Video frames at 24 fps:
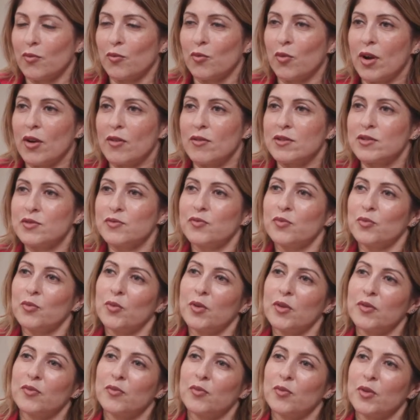whereas
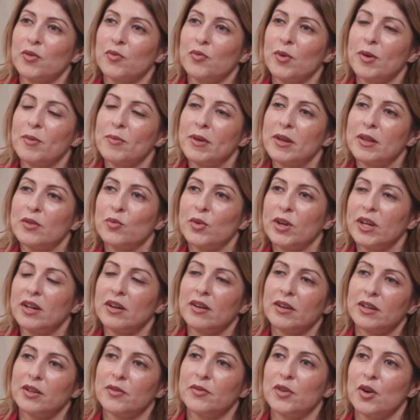with women we
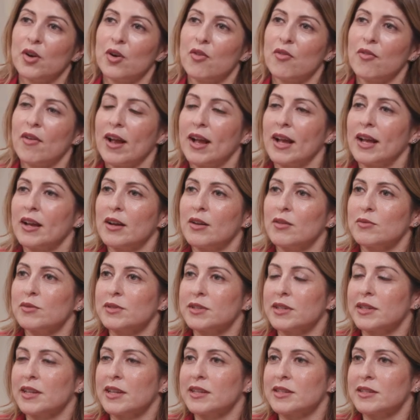kind of go
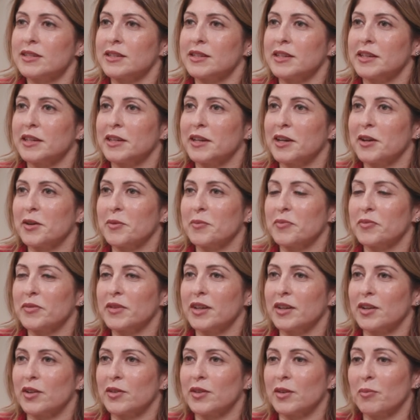around and there's the
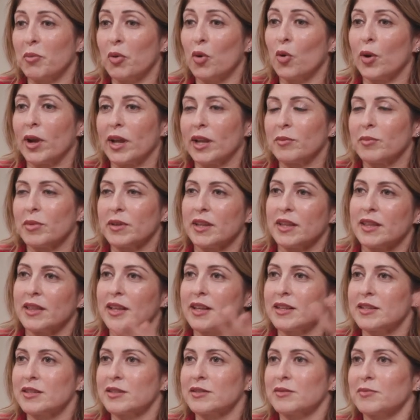the point, but then
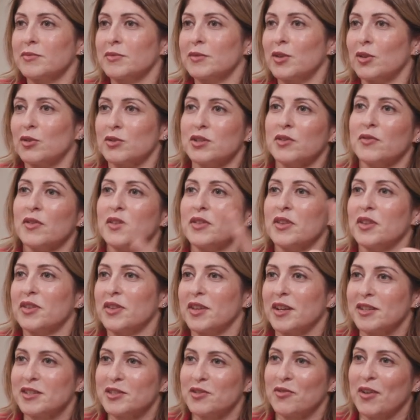there's lots of other
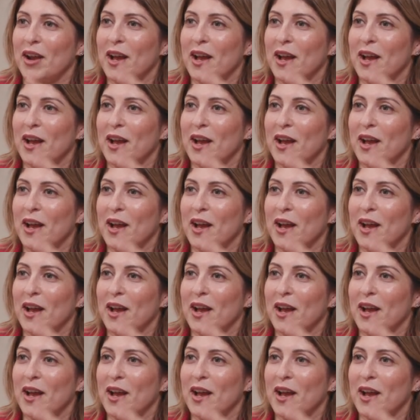things